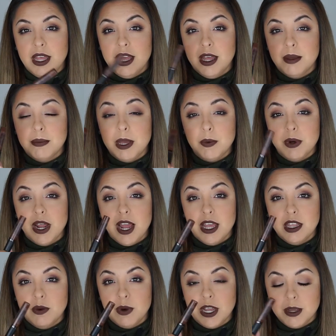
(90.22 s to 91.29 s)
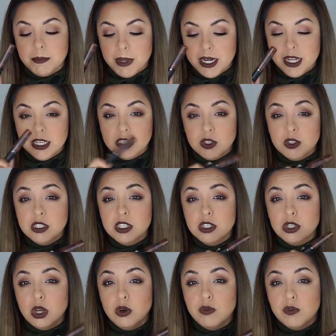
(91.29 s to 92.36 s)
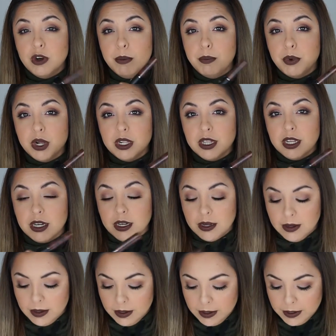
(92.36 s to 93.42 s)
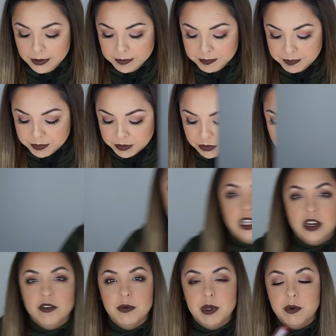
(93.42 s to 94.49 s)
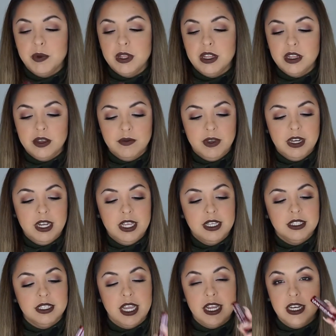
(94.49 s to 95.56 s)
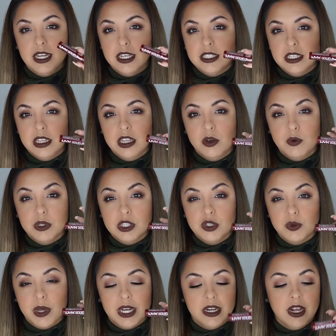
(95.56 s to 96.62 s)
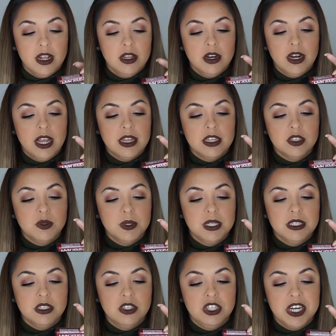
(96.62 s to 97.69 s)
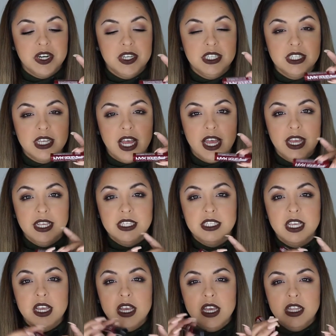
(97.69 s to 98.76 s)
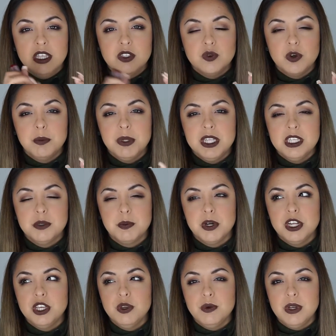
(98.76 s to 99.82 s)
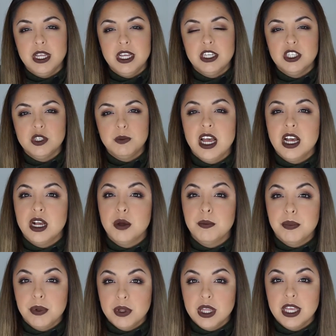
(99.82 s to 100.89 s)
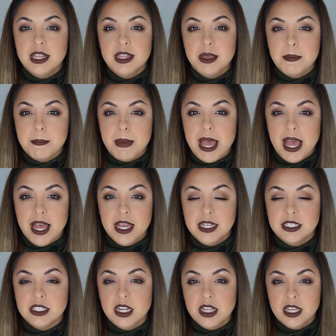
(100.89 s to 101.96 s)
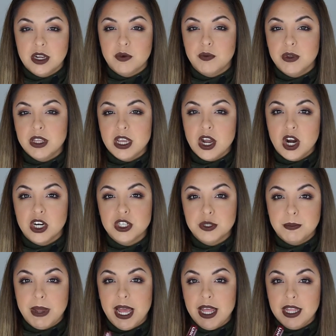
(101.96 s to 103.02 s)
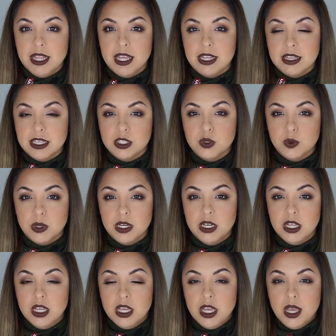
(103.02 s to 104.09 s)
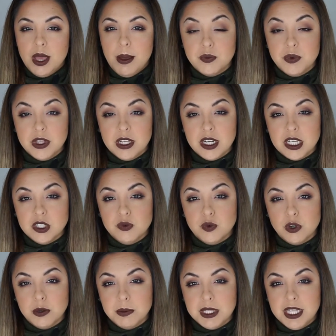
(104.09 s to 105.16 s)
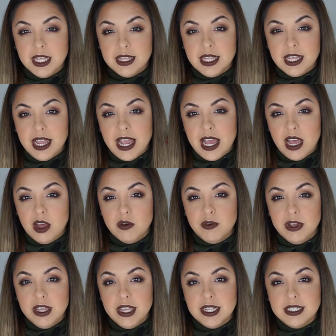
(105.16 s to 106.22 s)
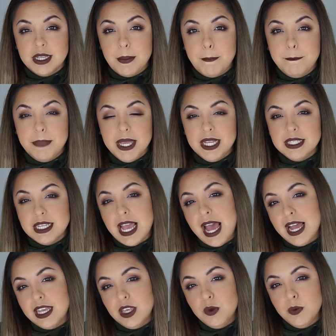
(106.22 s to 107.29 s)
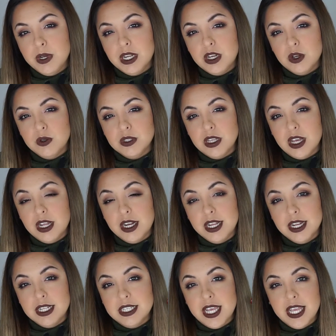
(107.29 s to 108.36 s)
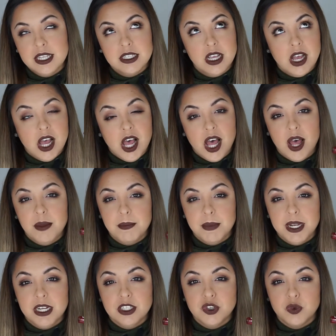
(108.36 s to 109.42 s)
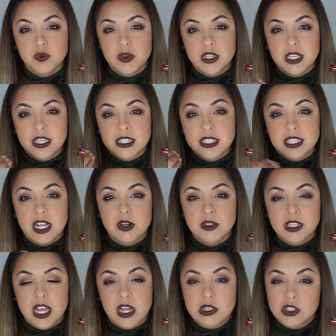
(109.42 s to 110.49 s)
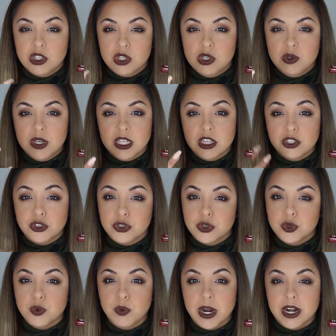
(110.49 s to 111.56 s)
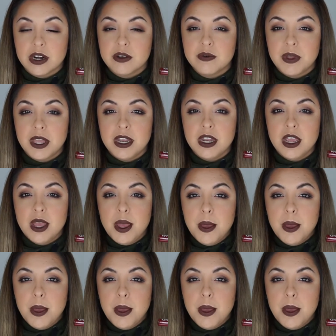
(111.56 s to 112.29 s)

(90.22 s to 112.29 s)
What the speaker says: I would highly recommend it. So this is Ofra Brooklyn. So the next color I've been really loving is a NYX Liquid Suede color, and this one is in Cherry Skies. This formula is pretty unique, just not completely matte. It's not like a really harsh matte like this one. It's a really nice formula that they have. It's a bit tacky when it goes on, and it takes a hot minute to really settle down so you get the true wear of it.